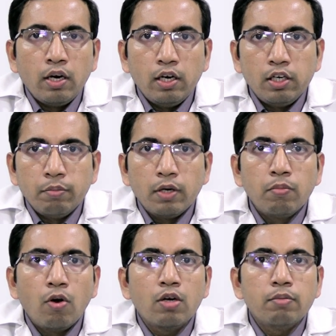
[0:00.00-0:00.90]
it may
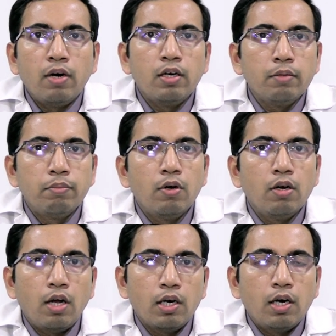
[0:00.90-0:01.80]
block multiple
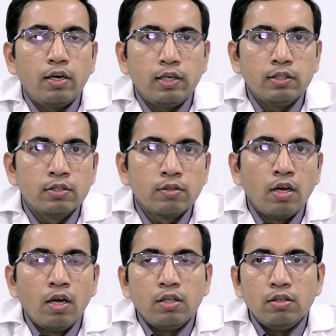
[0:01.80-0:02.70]
lung arteries
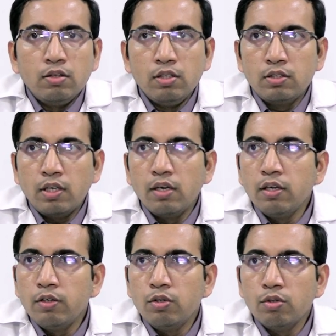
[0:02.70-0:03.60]
this can
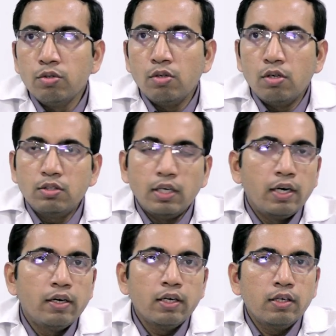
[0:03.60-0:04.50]
lead to a
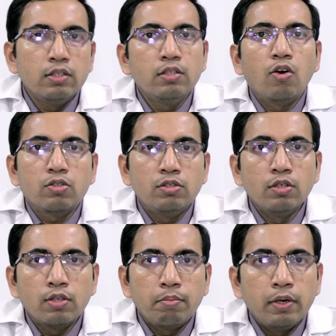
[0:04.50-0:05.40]
sudden decrease in
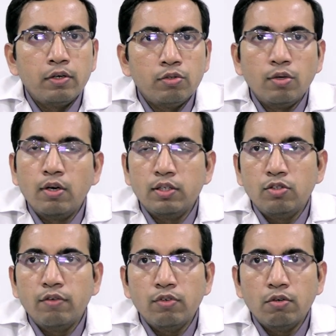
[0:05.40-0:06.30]
oxygen supply to the
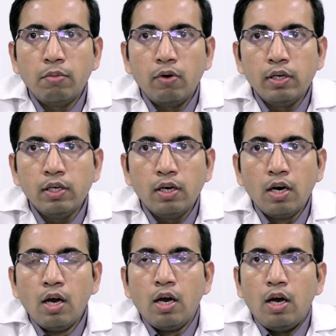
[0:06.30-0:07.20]
rest of your body
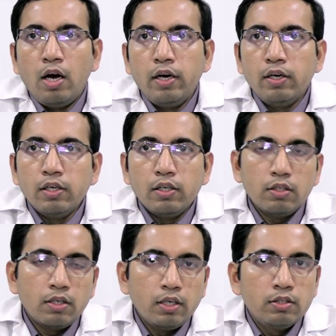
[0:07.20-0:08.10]
and
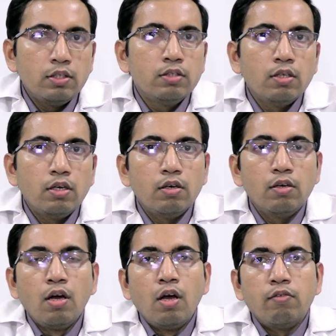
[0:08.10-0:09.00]
increase in uh,
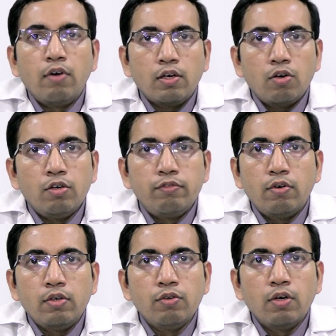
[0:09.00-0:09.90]
workload
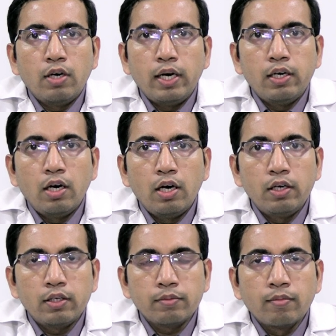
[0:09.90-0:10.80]
for your right
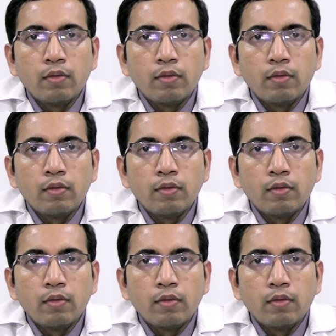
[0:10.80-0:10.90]
heart